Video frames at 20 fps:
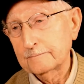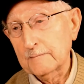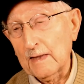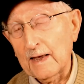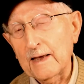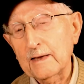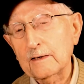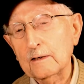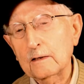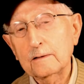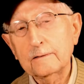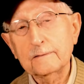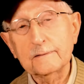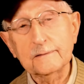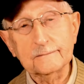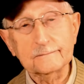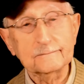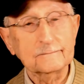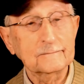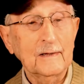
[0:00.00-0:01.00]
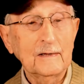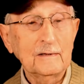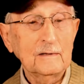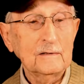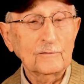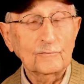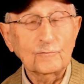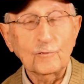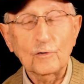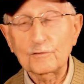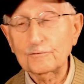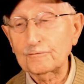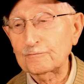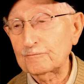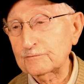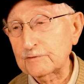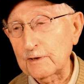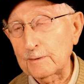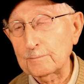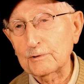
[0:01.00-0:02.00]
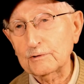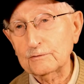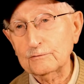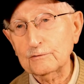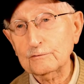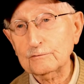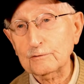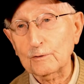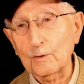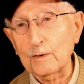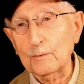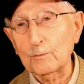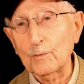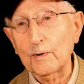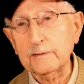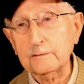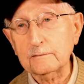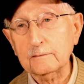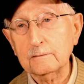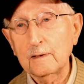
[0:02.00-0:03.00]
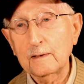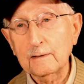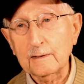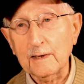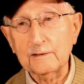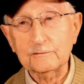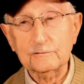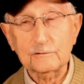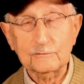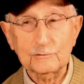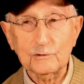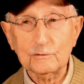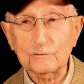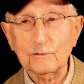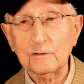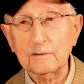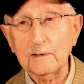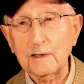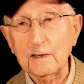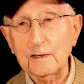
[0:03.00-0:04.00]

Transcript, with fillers: I had 104 temperature, so I went. Guy says, "You're going to the